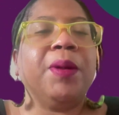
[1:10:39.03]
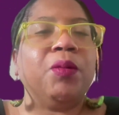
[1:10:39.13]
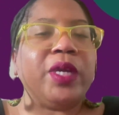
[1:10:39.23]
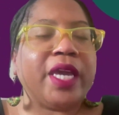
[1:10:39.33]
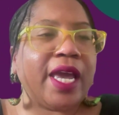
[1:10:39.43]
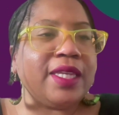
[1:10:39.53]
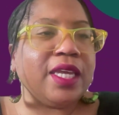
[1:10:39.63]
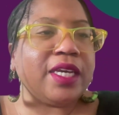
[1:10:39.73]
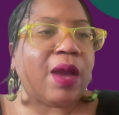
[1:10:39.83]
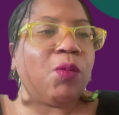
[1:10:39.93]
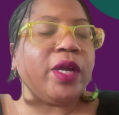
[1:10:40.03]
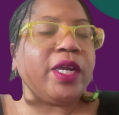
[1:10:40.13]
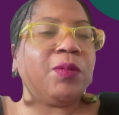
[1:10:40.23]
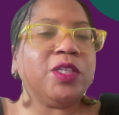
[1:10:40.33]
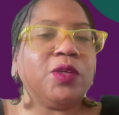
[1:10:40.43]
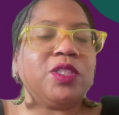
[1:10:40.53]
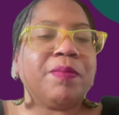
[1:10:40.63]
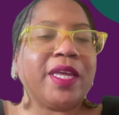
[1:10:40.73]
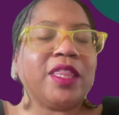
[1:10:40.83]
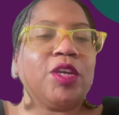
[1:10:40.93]
but we can look at what can we do to
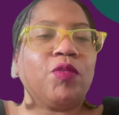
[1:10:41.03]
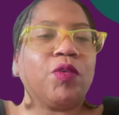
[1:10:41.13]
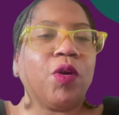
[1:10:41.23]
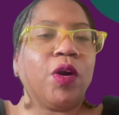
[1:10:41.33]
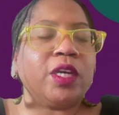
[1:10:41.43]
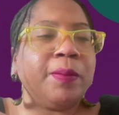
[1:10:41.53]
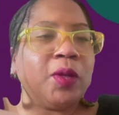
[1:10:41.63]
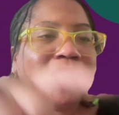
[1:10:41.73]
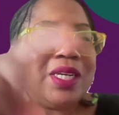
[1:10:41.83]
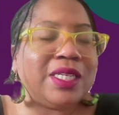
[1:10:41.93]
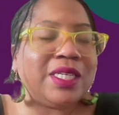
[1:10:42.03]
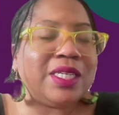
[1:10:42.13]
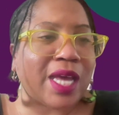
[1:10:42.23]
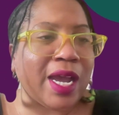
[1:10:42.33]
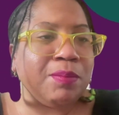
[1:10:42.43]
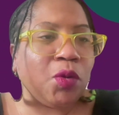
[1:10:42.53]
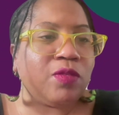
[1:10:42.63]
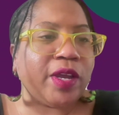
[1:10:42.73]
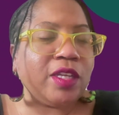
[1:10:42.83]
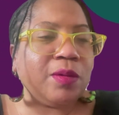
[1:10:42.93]
make the overall community design more
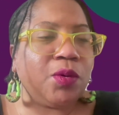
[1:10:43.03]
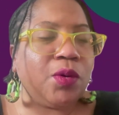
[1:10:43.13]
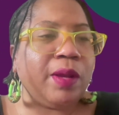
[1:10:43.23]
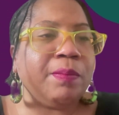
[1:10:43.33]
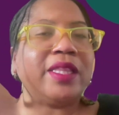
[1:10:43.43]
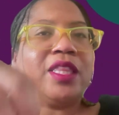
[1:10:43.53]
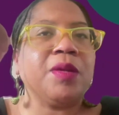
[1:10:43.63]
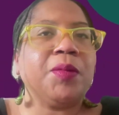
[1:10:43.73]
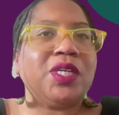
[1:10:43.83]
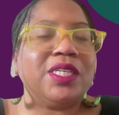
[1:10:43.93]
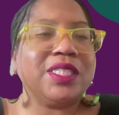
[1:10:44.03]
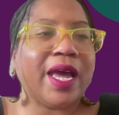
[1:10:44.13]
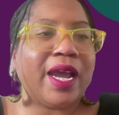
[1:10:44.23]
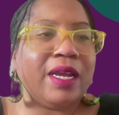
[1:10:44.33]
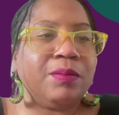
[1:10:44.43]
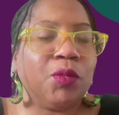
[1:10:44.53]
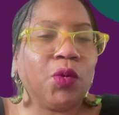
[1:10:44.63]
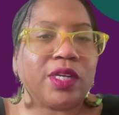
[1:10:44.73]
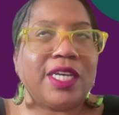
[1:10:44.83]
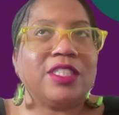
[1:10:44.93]
available and make the community design
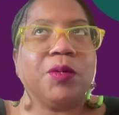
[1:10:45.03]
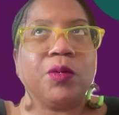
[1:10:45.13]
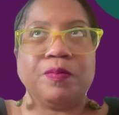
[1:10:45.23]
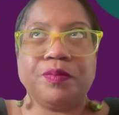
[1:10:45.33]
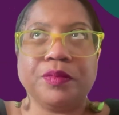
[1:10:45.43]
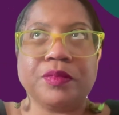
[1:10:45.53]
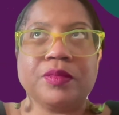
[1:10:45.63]
more accessible.